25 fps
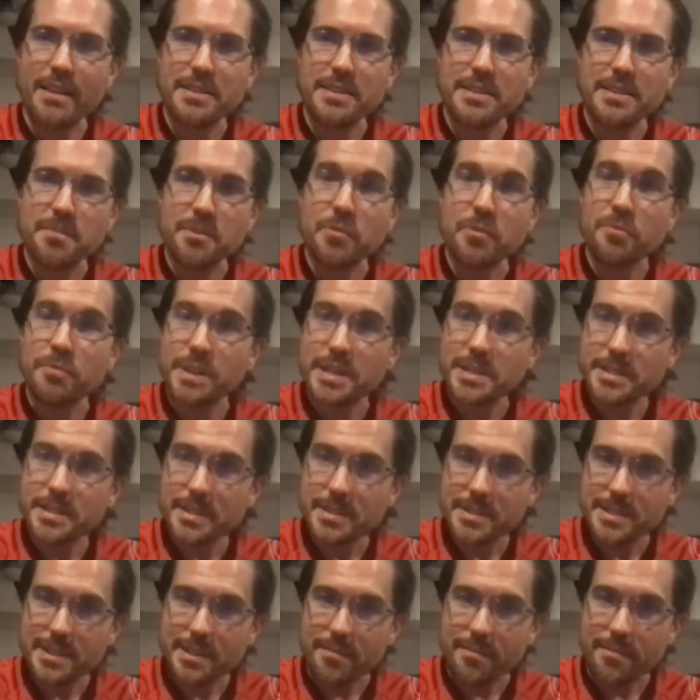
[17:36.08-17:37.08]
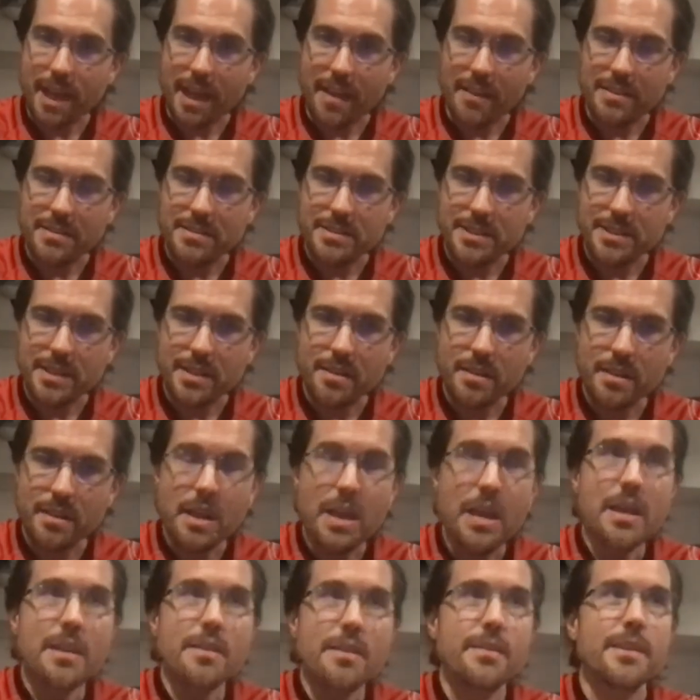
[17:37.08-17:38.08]
but a recency fallacy.
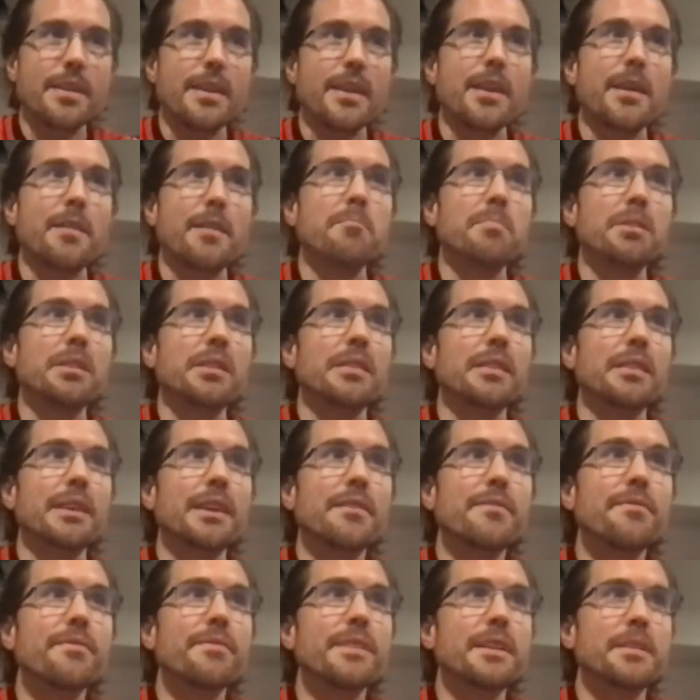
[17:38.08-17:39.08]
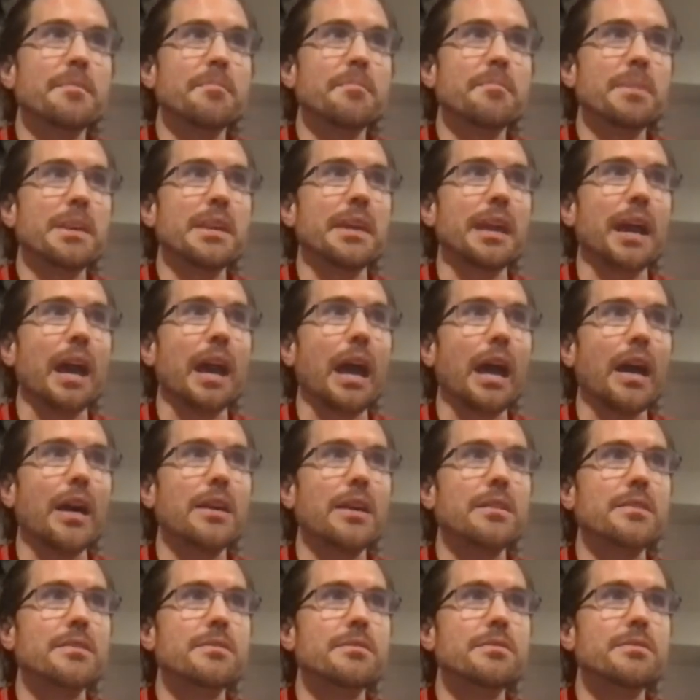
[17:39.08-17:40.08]
The belief that
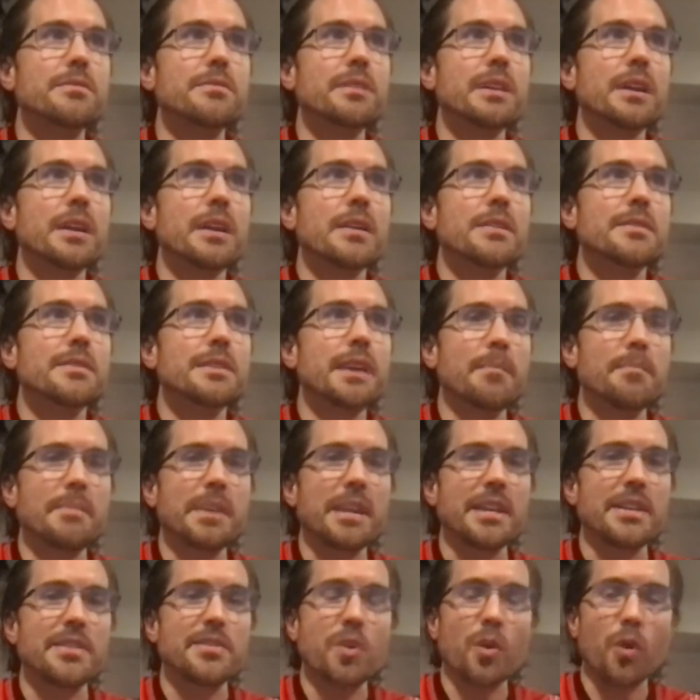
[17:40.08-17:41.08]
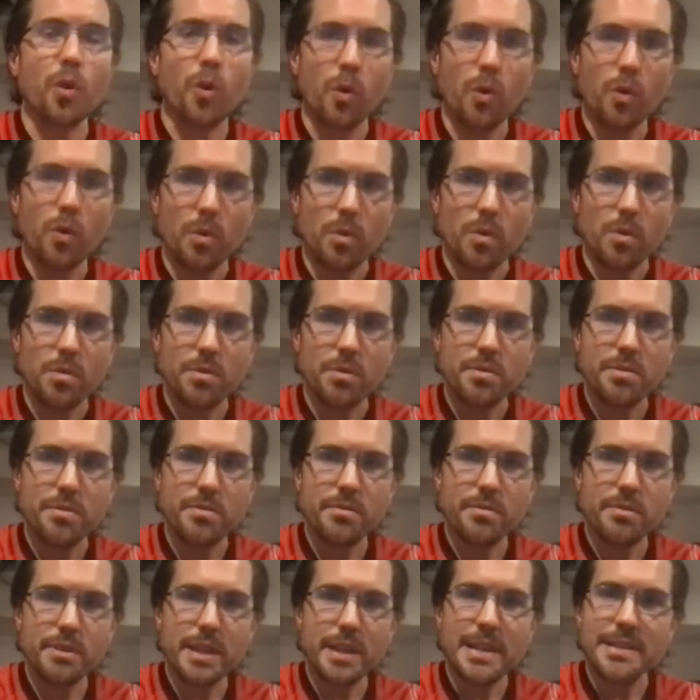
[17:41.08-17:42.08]
because something is old,
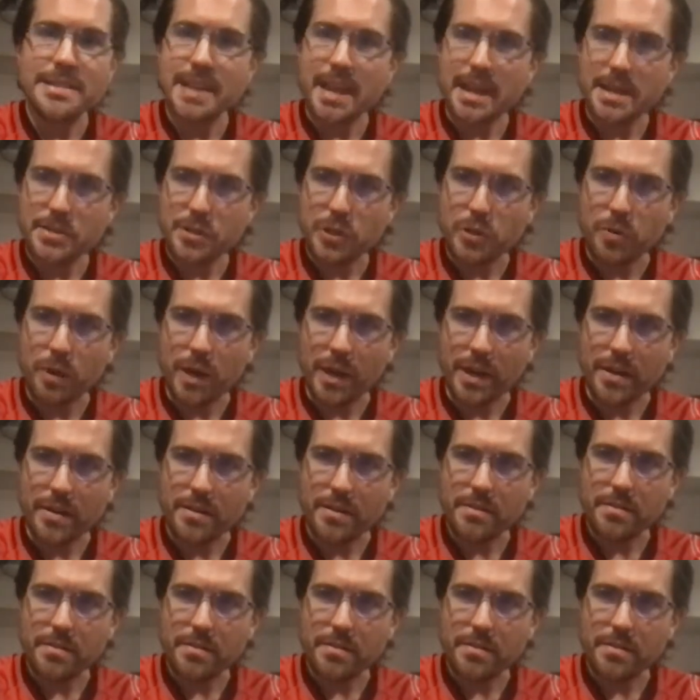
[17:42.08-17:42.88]
it's antiquated.